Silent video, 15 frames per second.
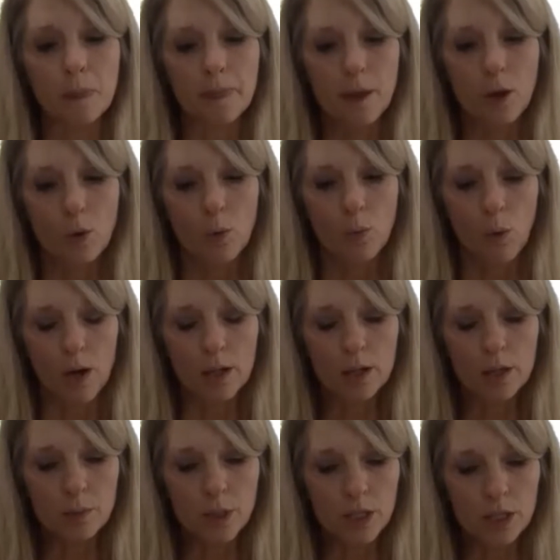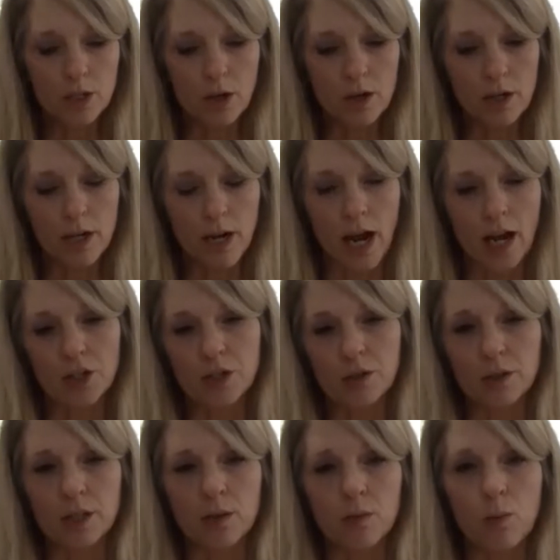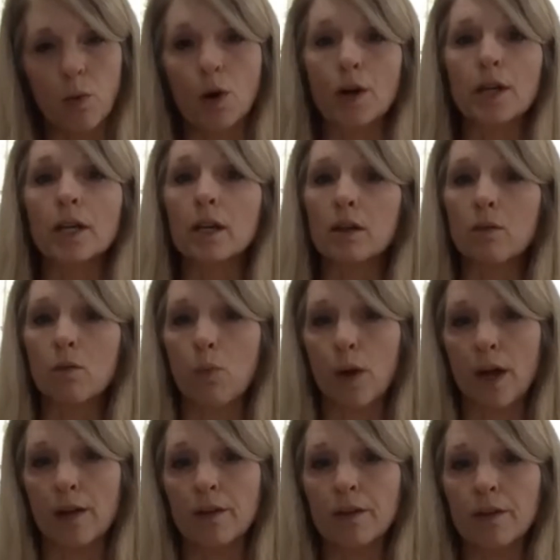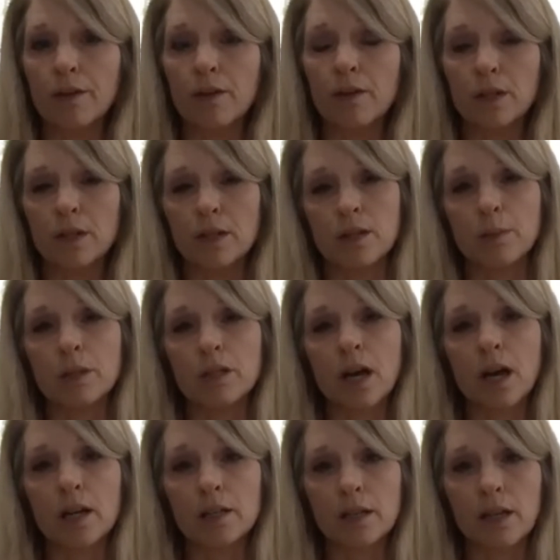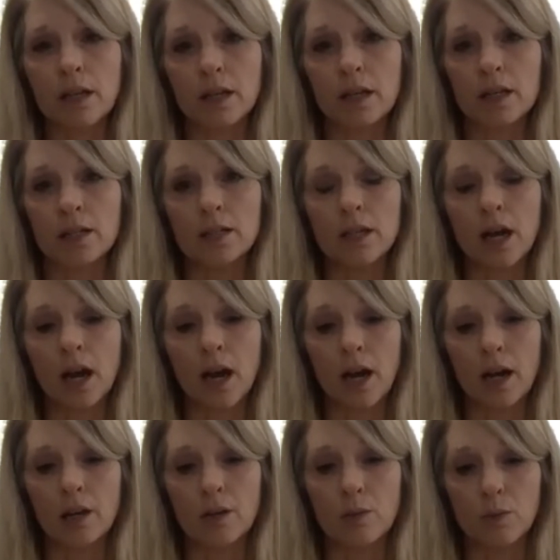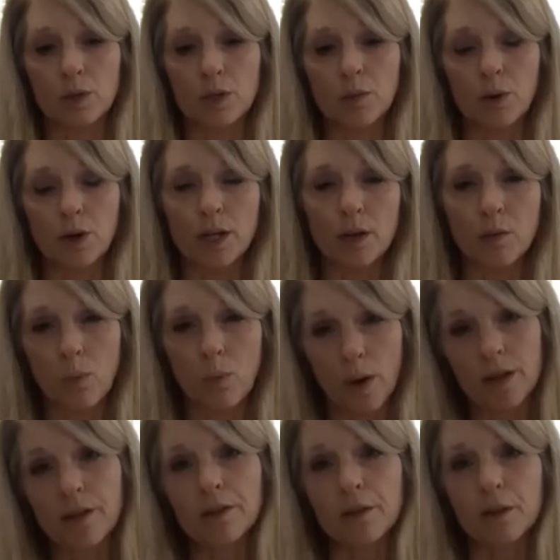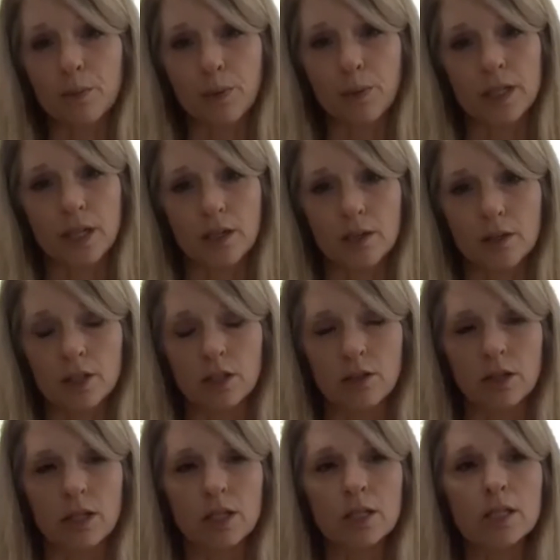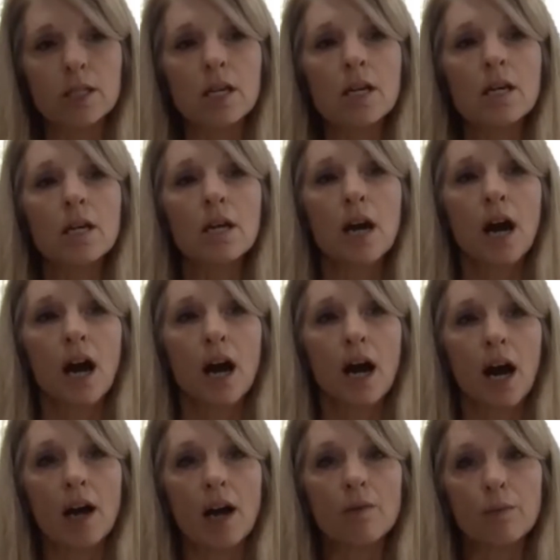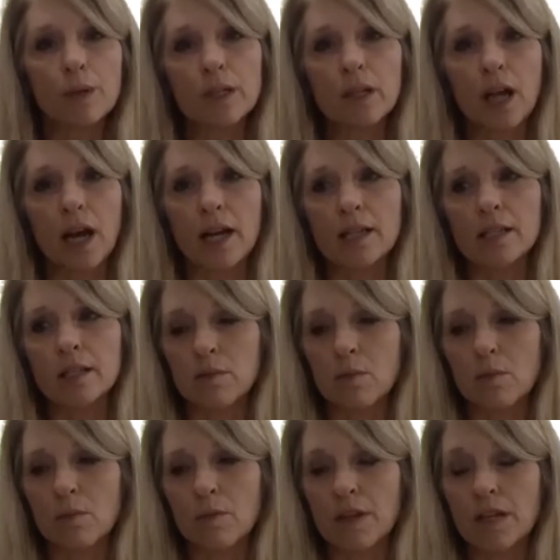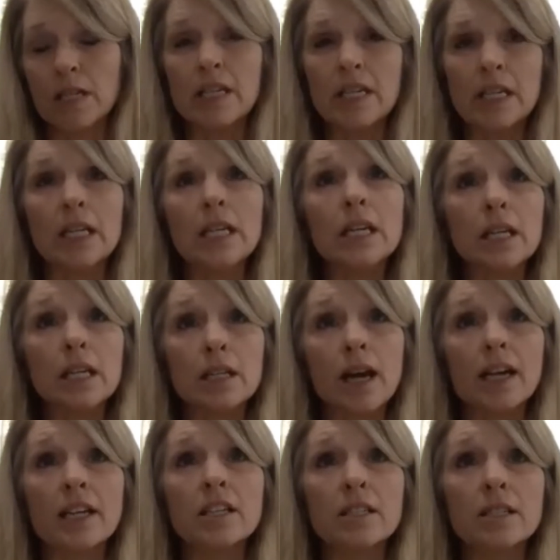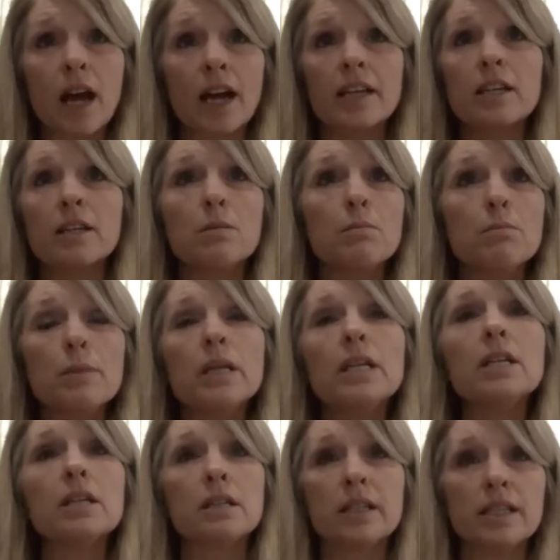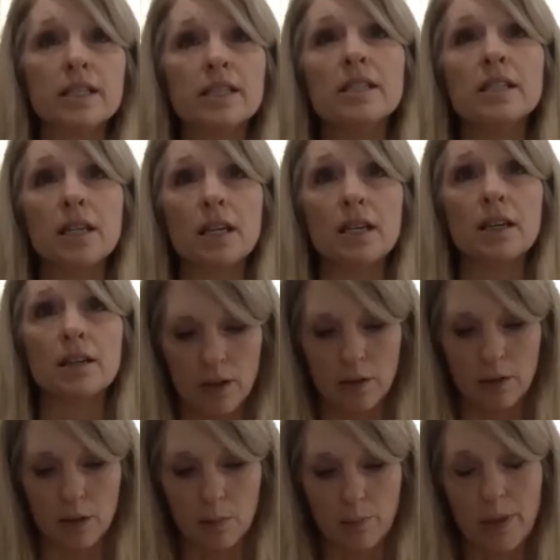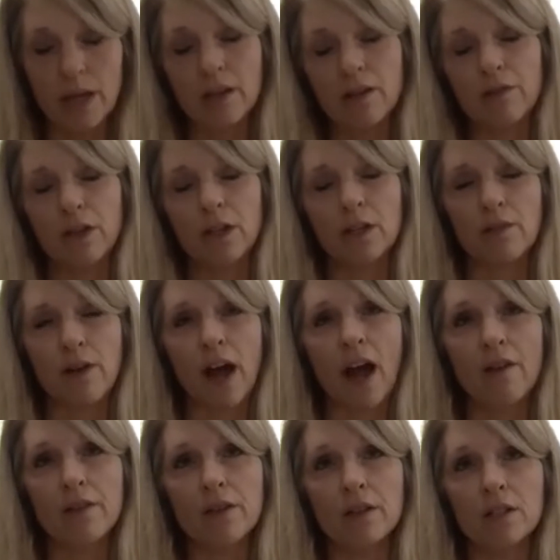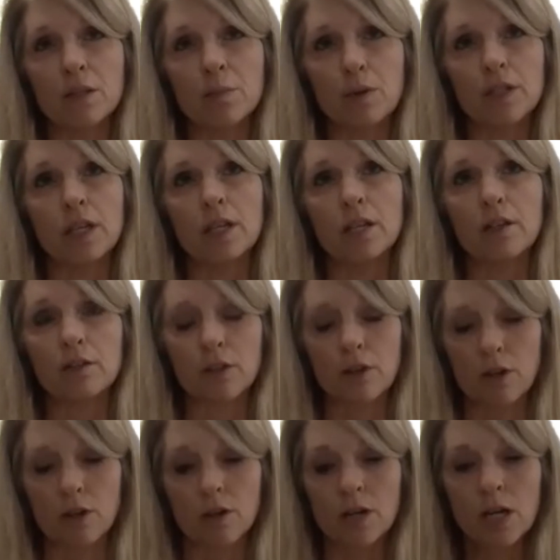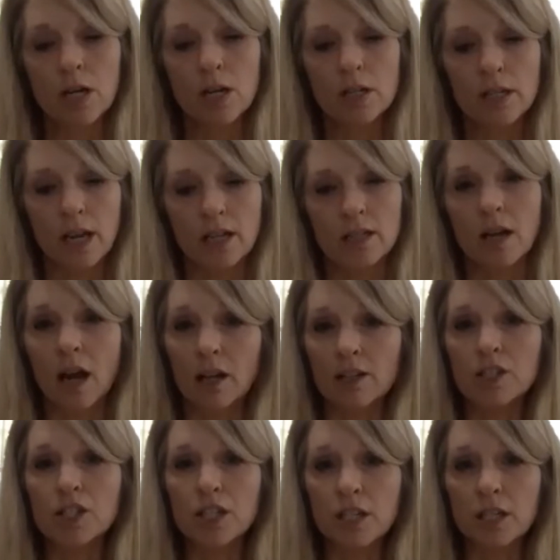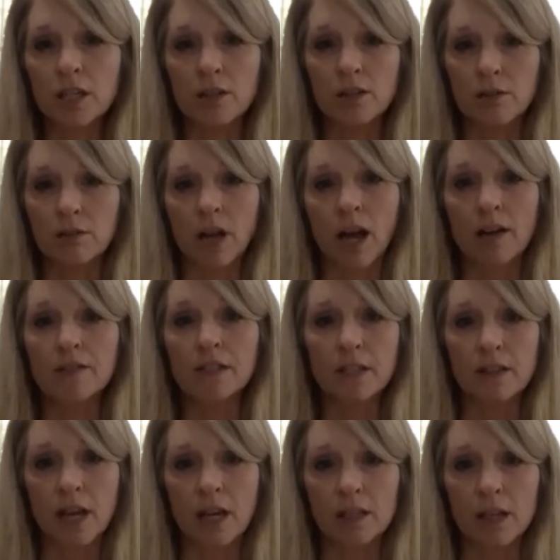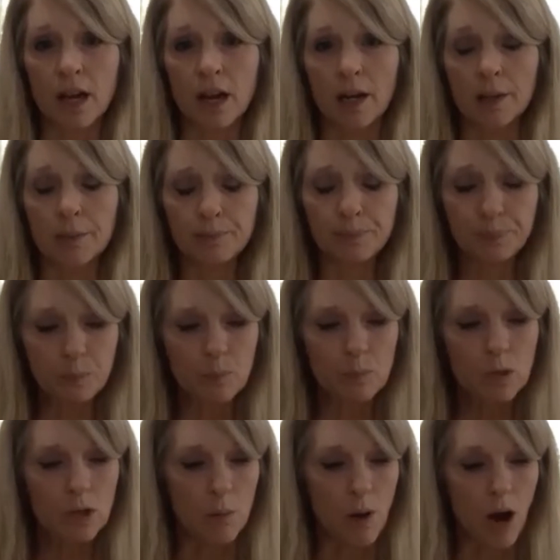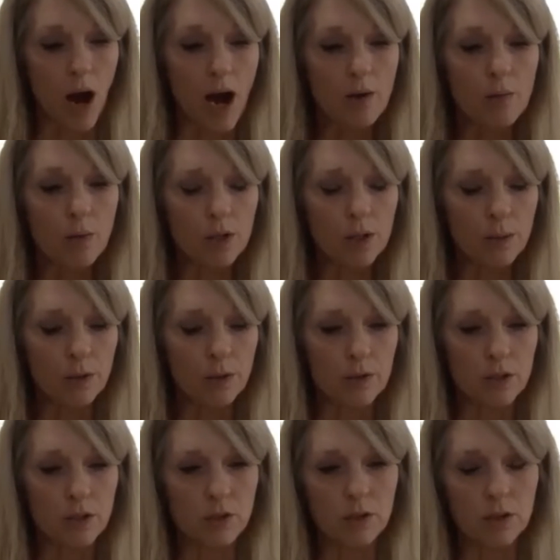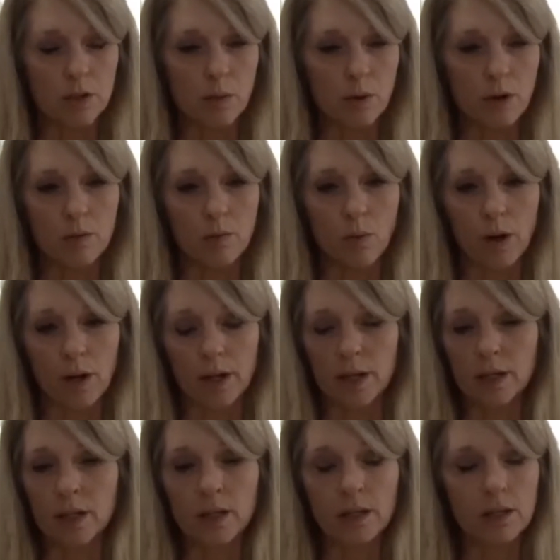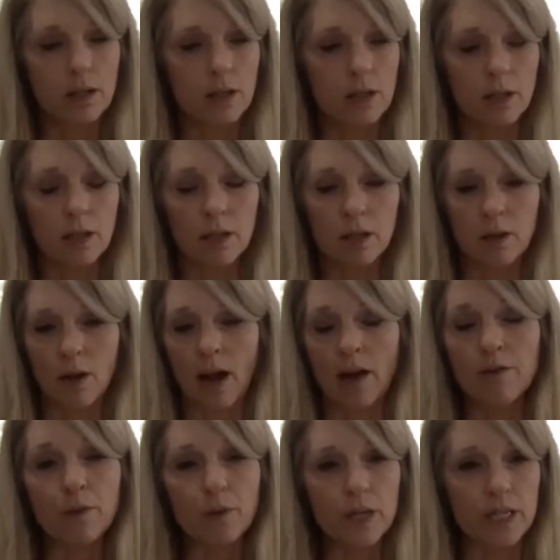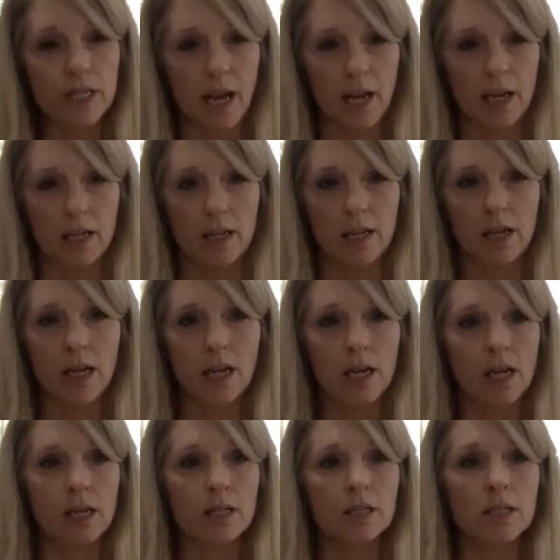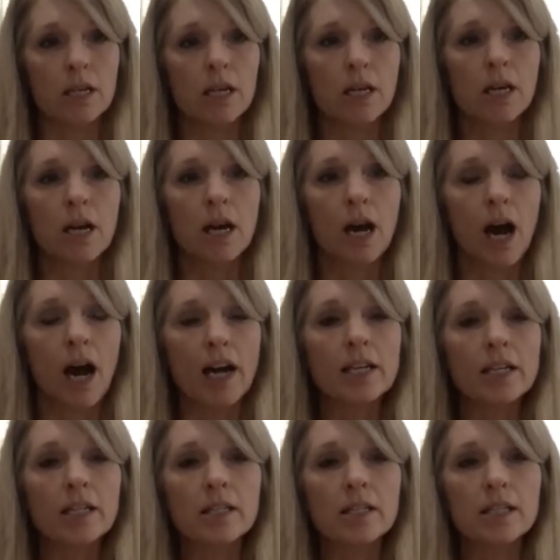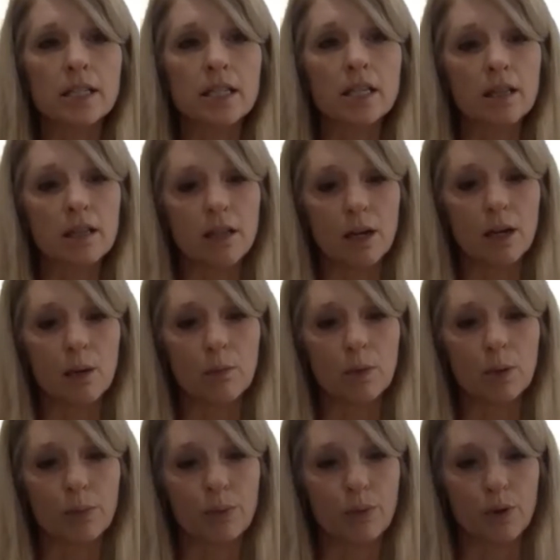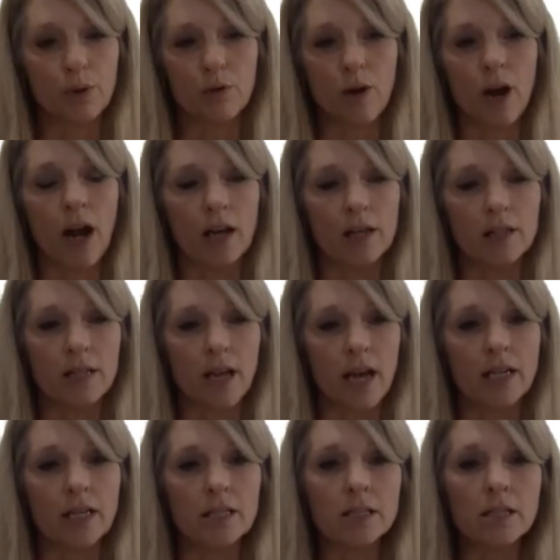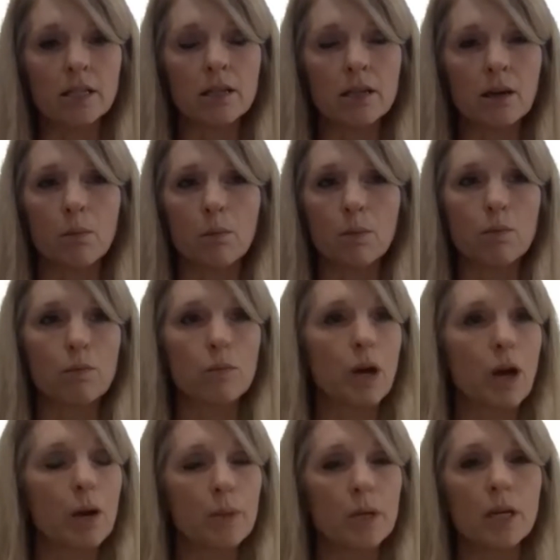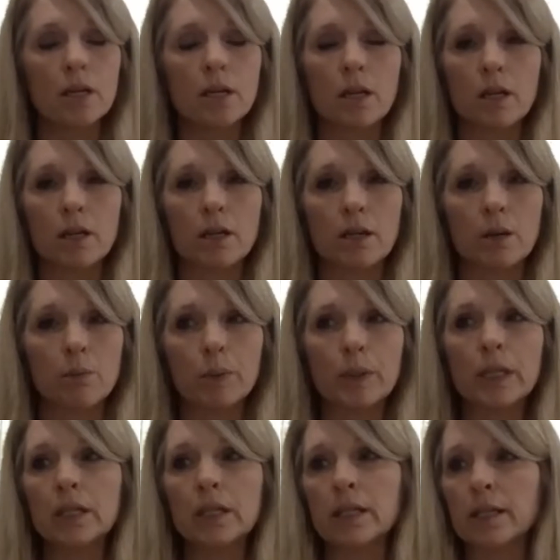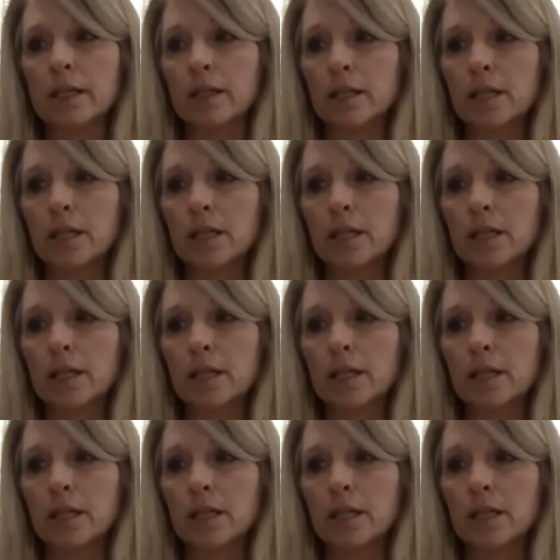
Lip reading: once we started actually working with the semidont and I was working with the pre-dental students, I realized the need. I could immediately see the benefit of having this particular technology in their lives at that time. I worked with those students one-on-one in every day, and I could see them progress. I could see them come in completely